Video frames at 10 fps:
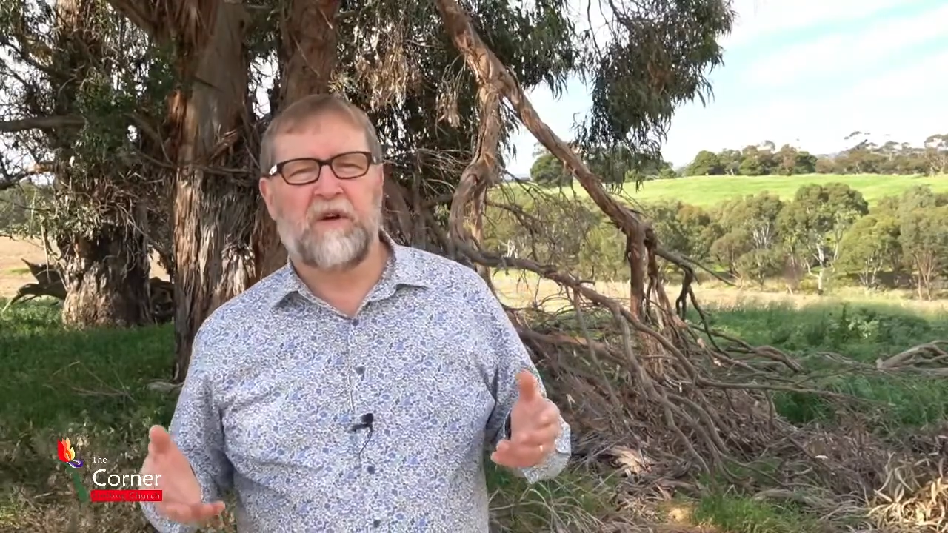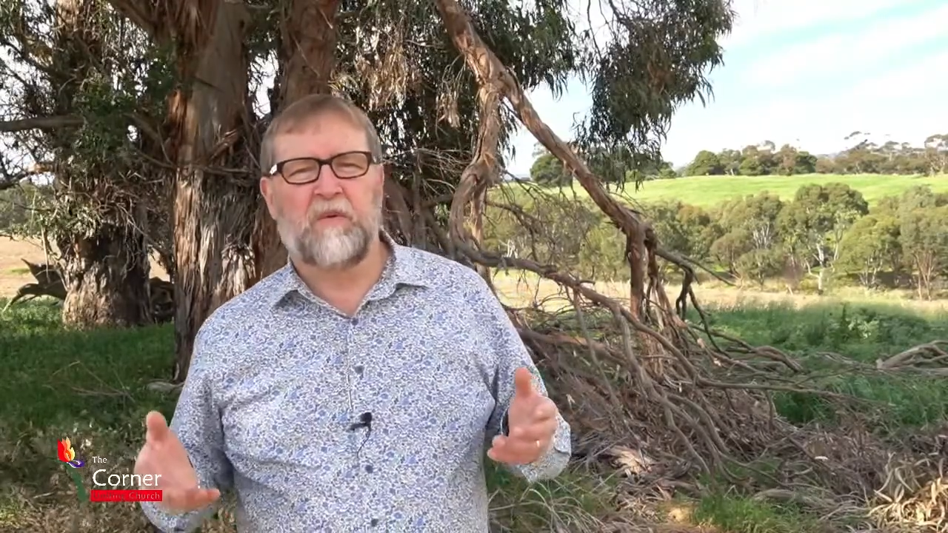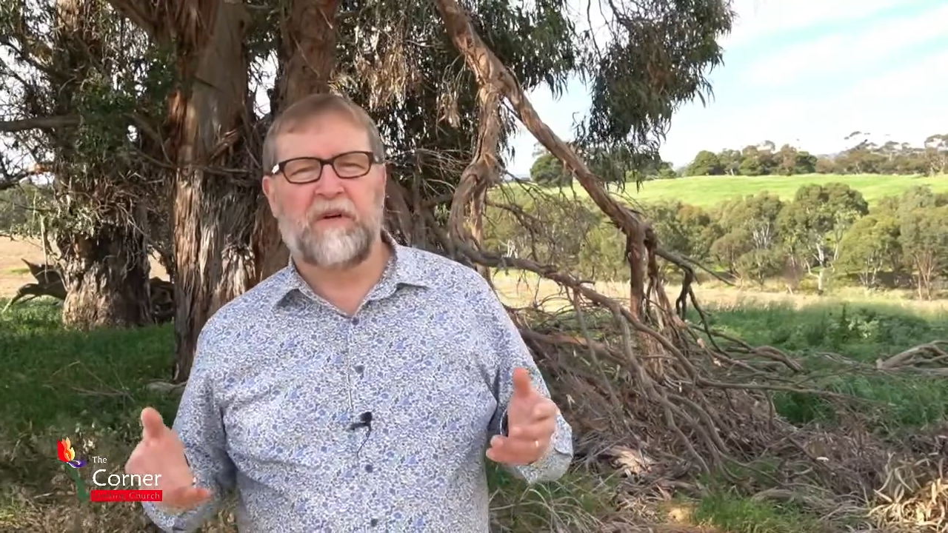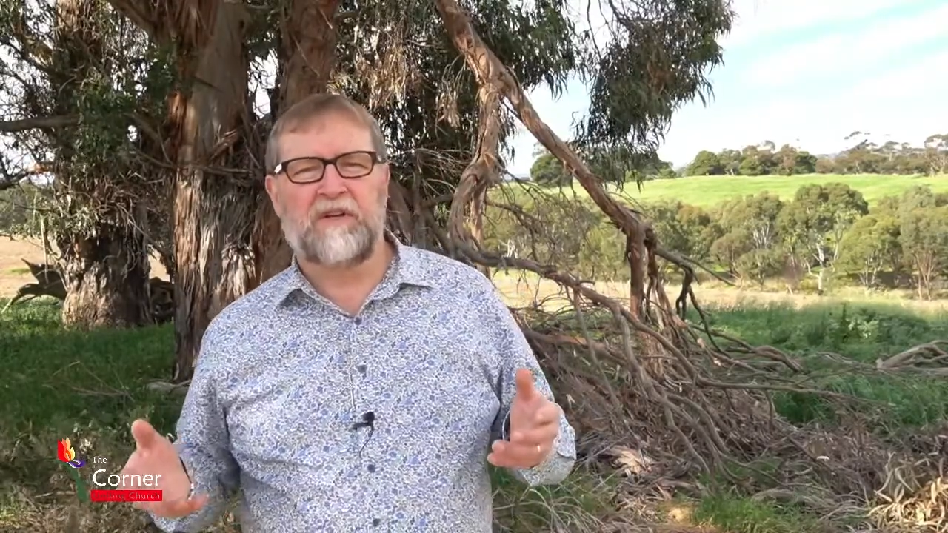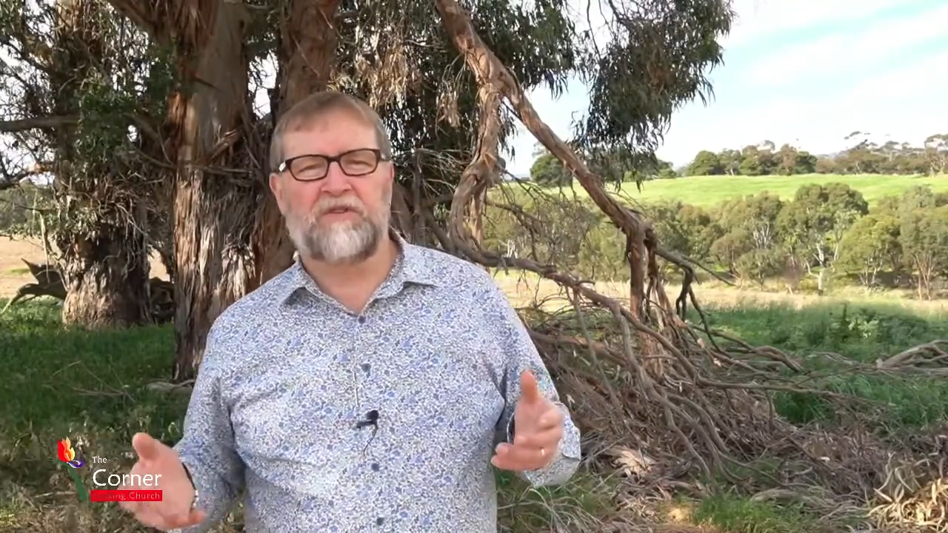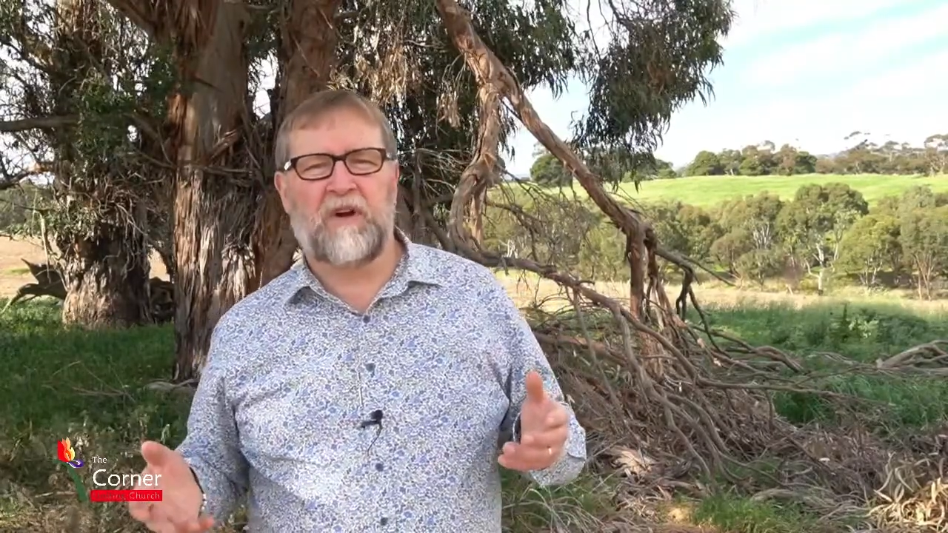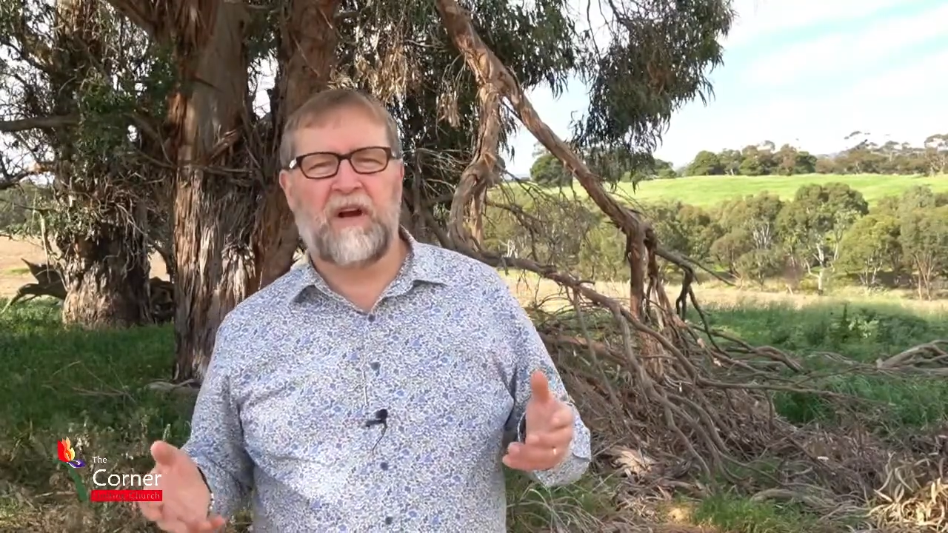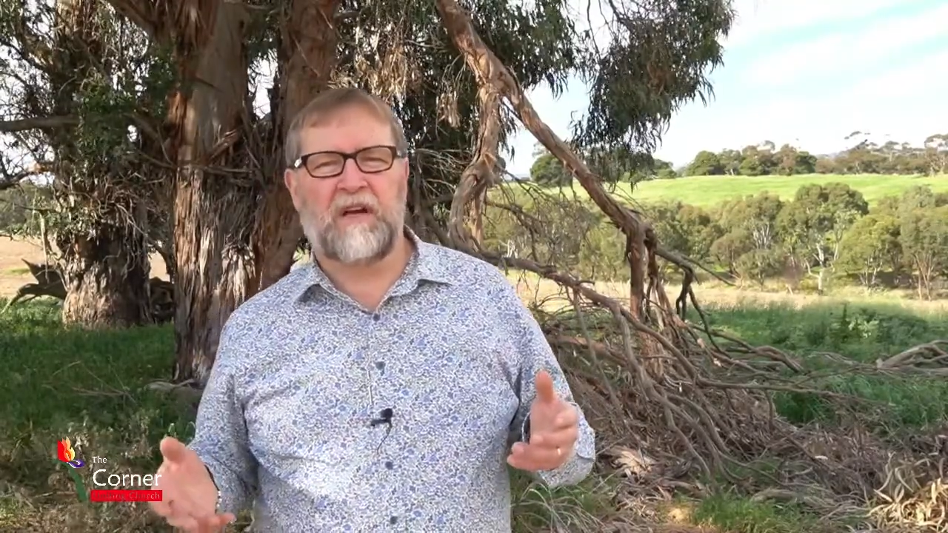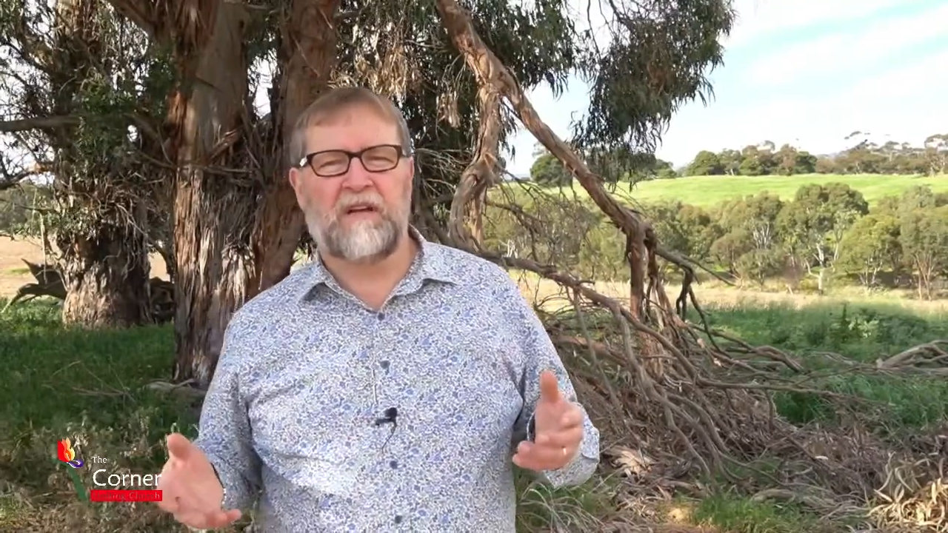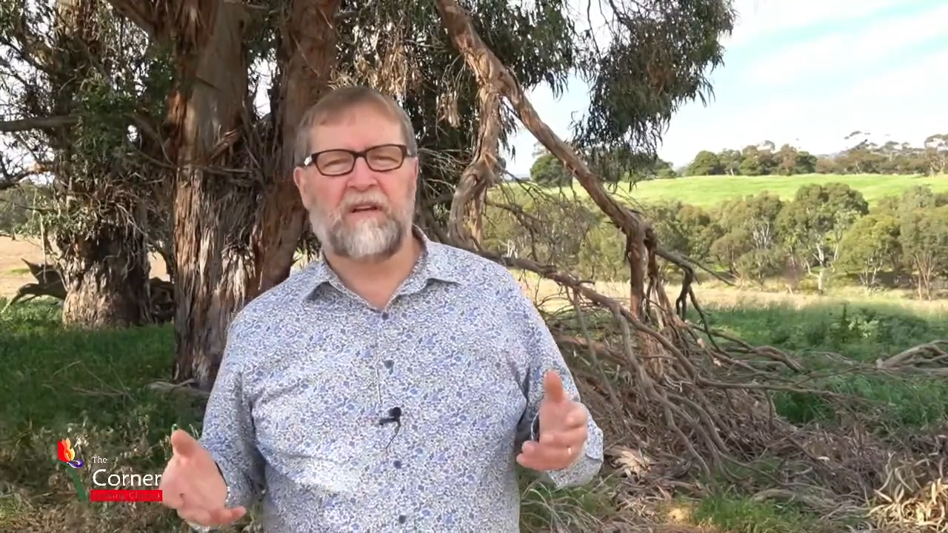we
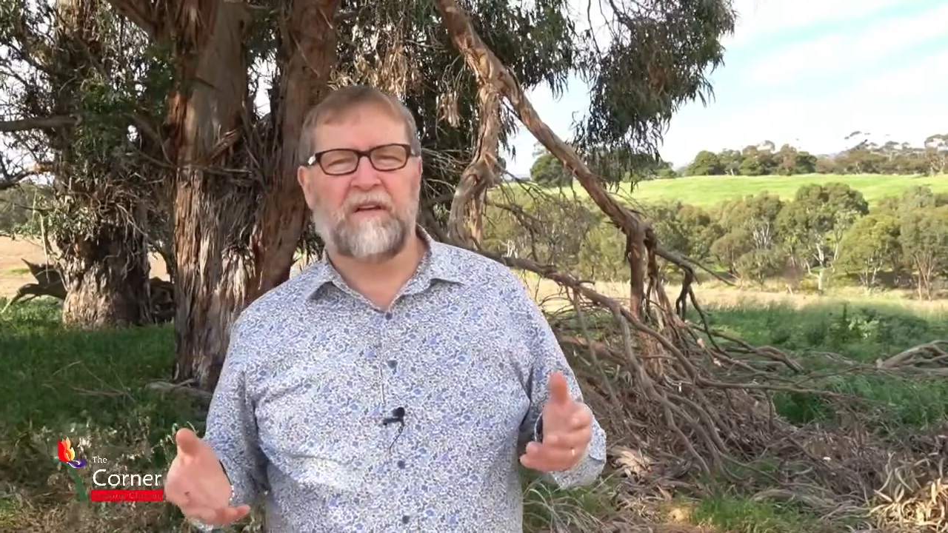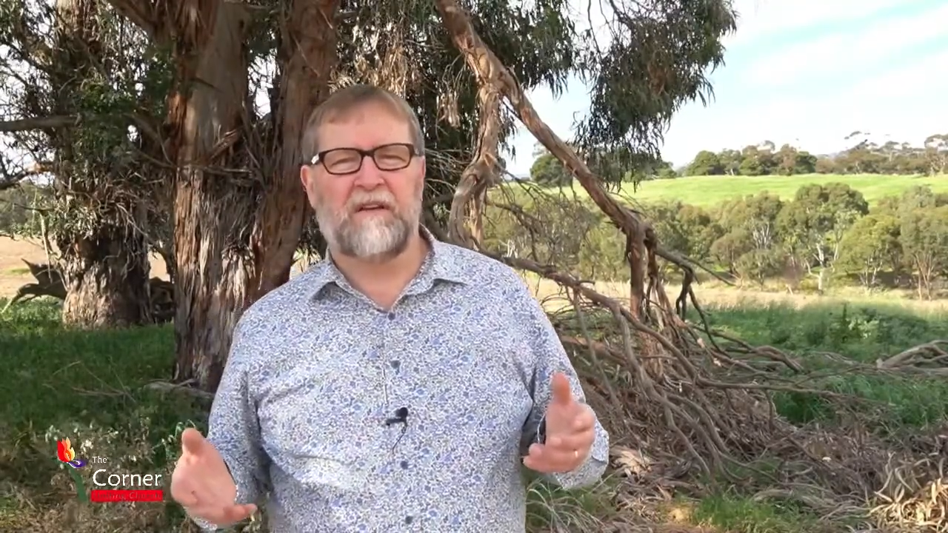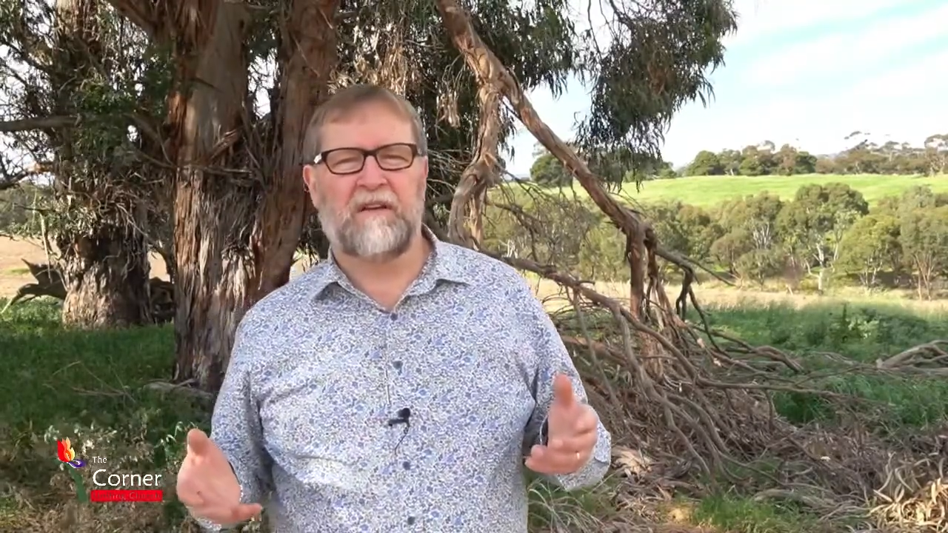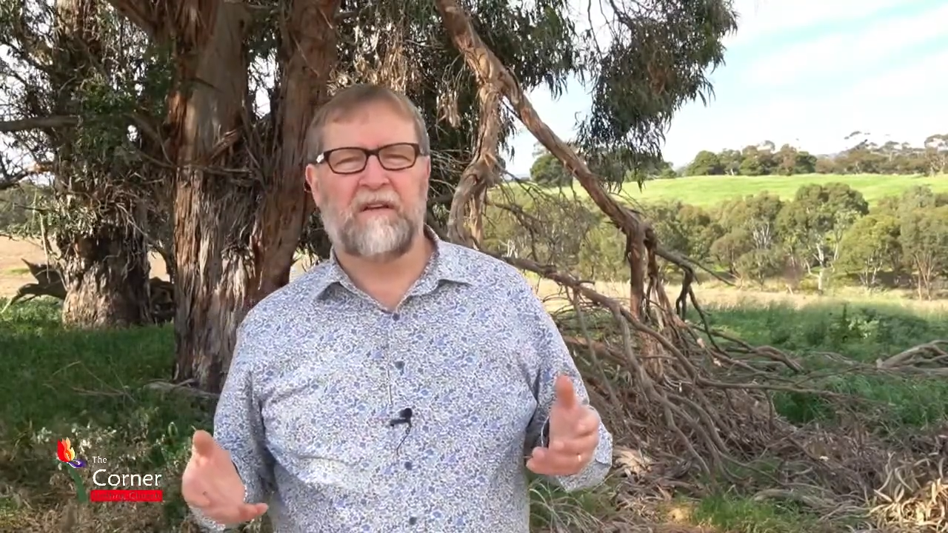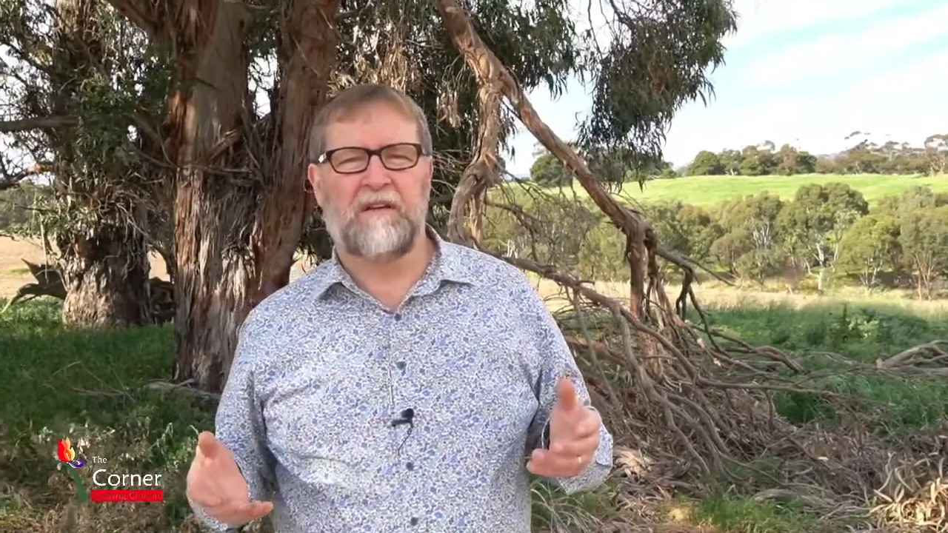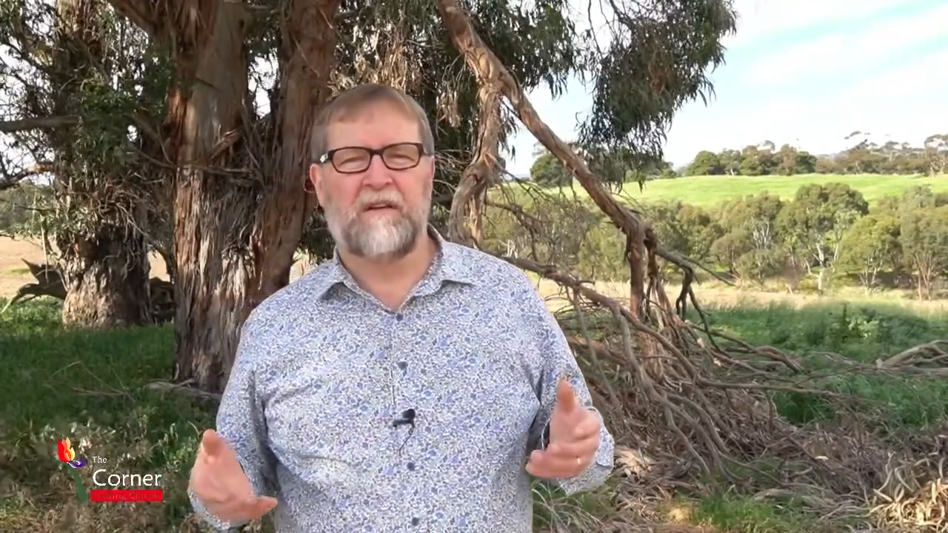drain.